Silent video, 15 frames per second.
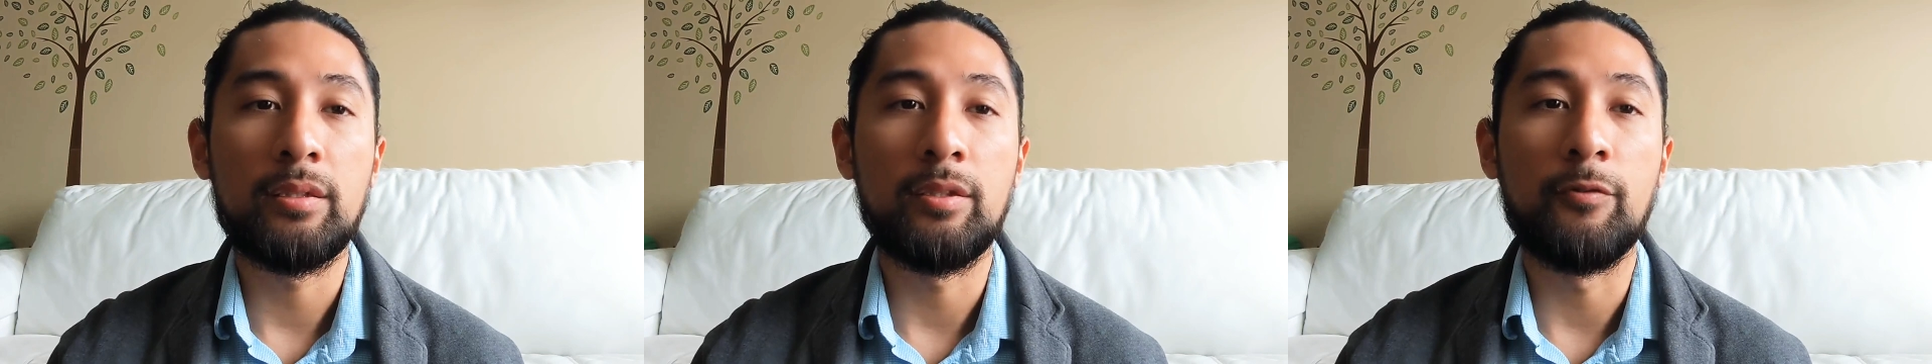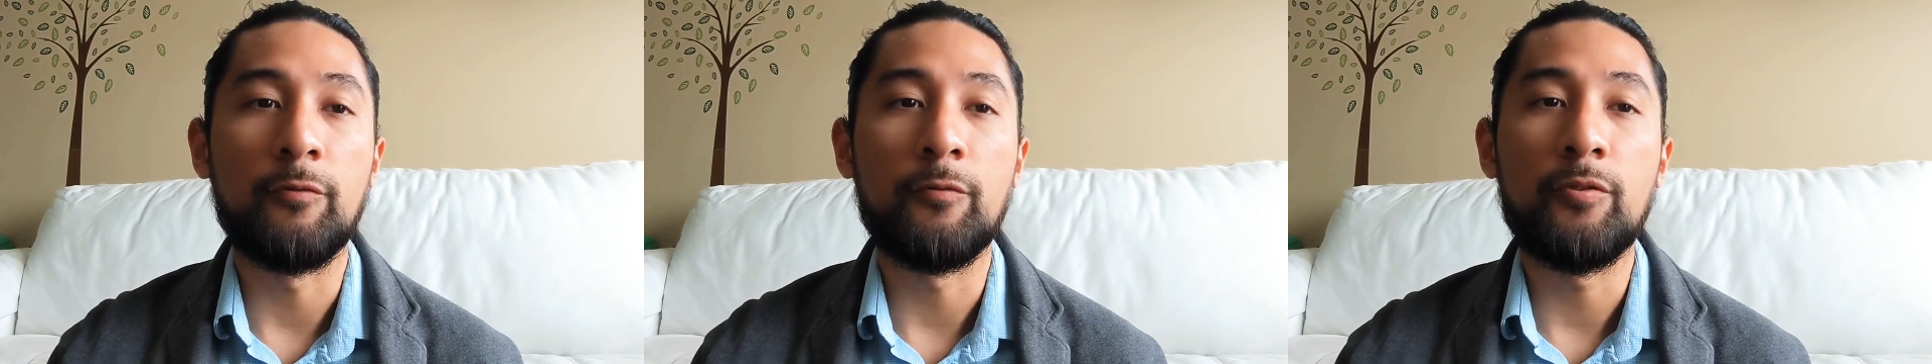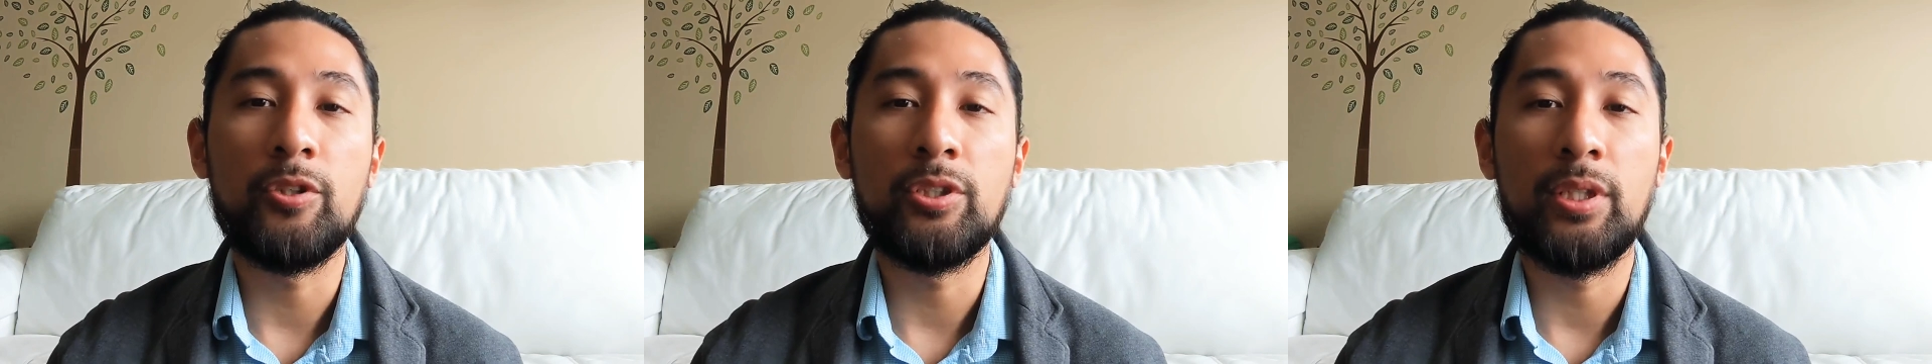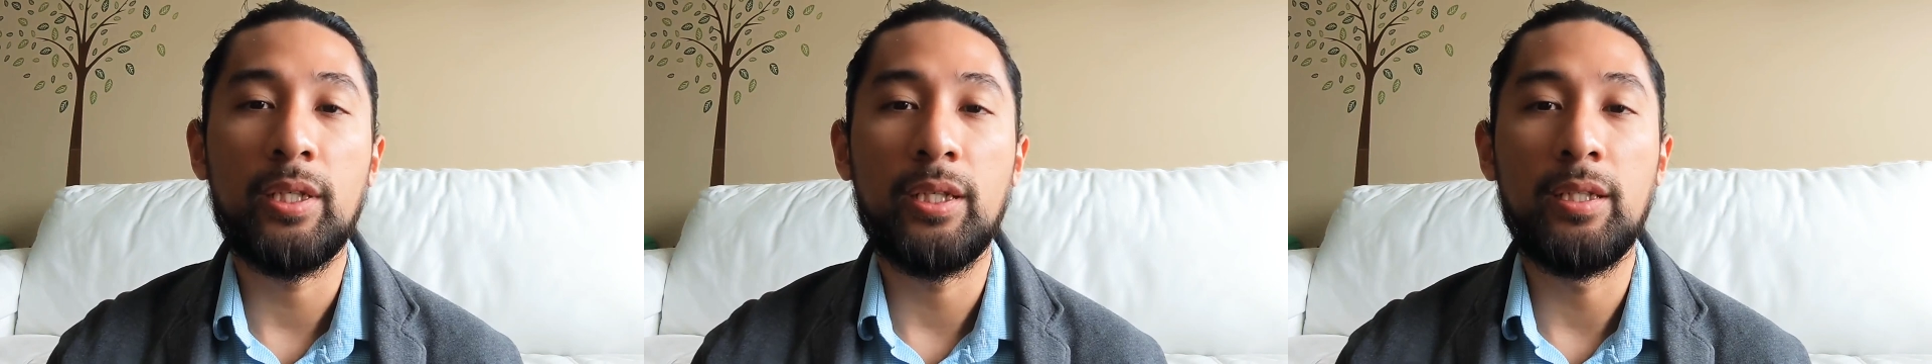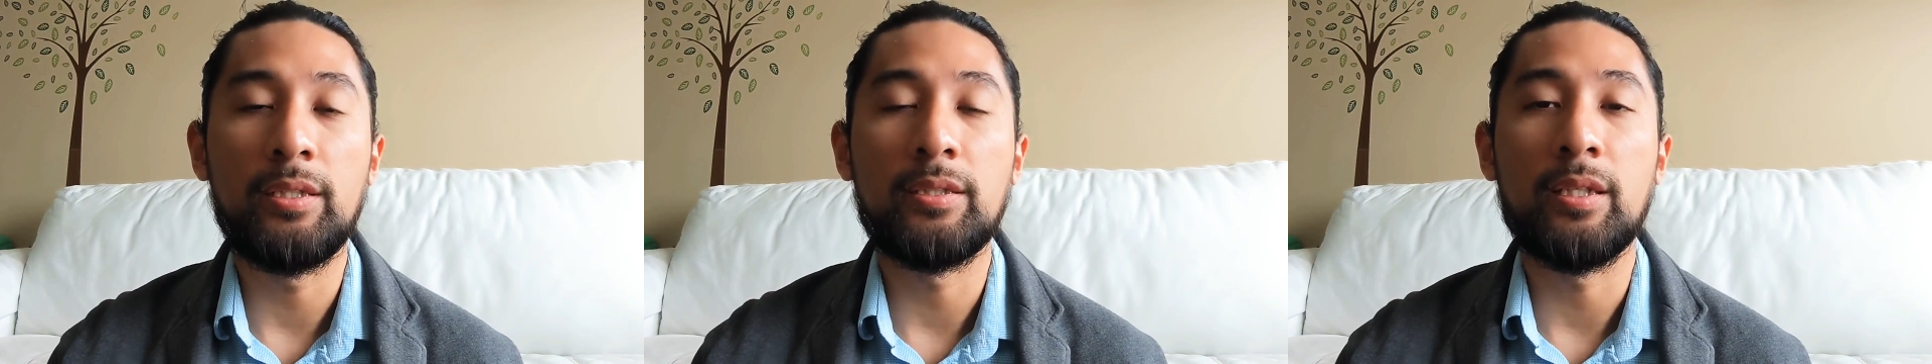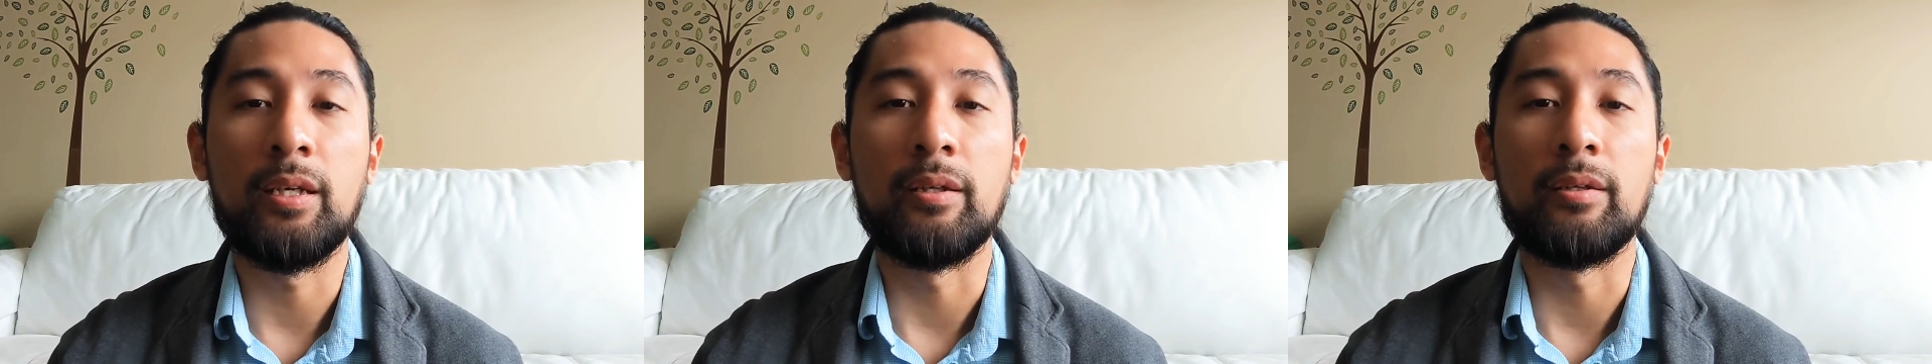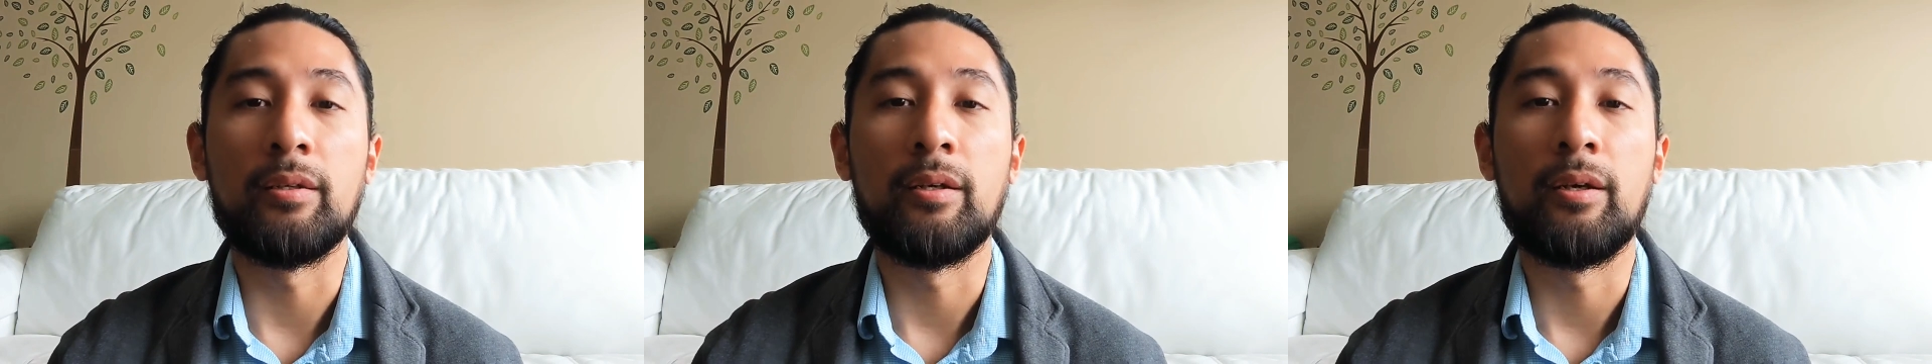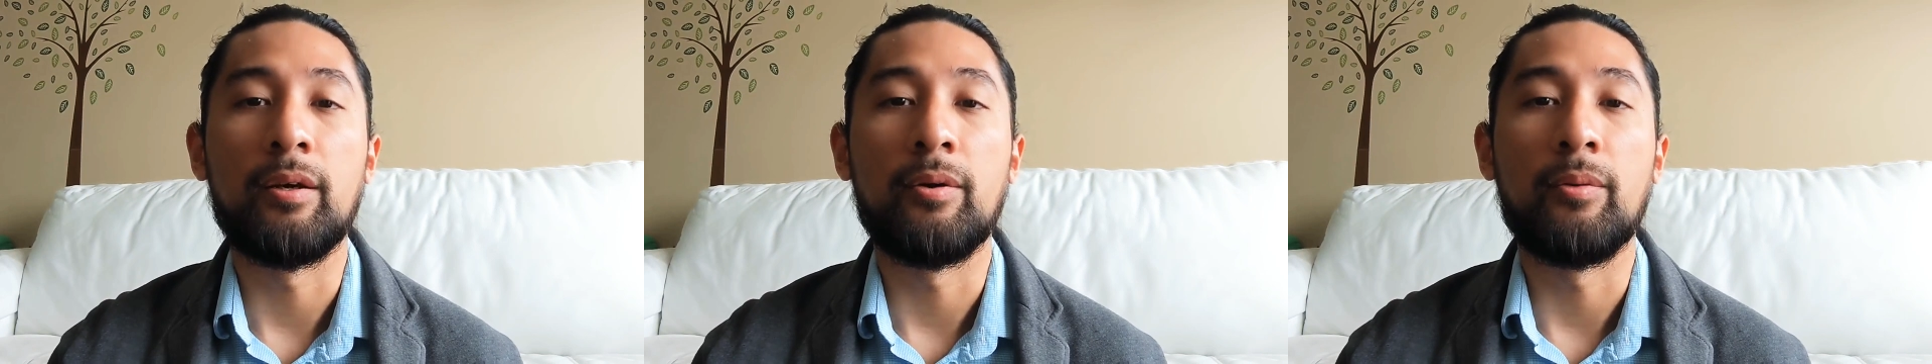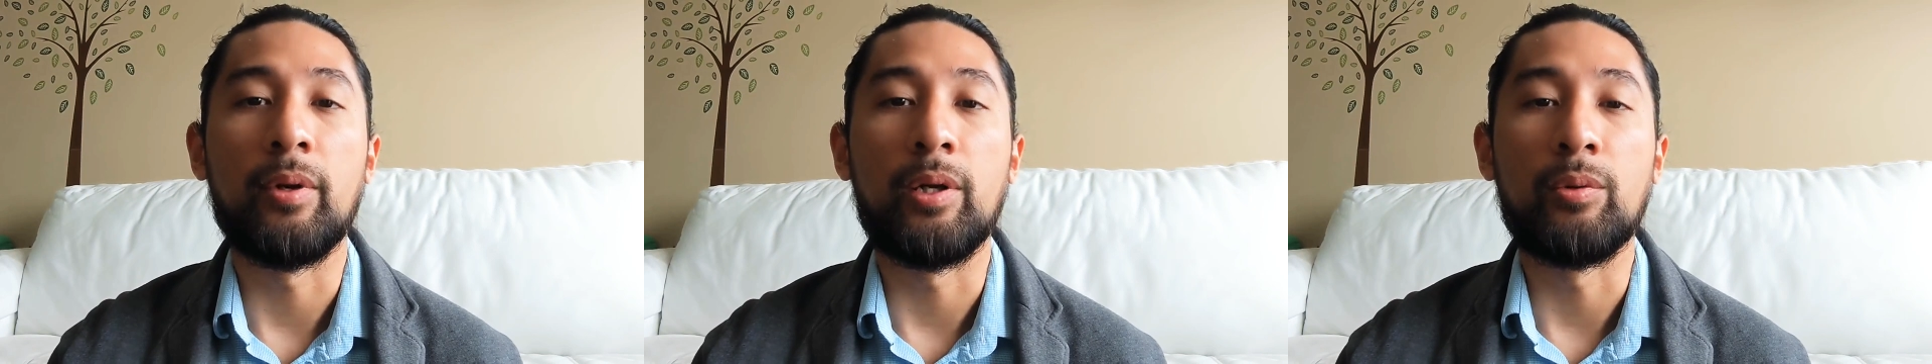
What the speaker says: the first thing he said when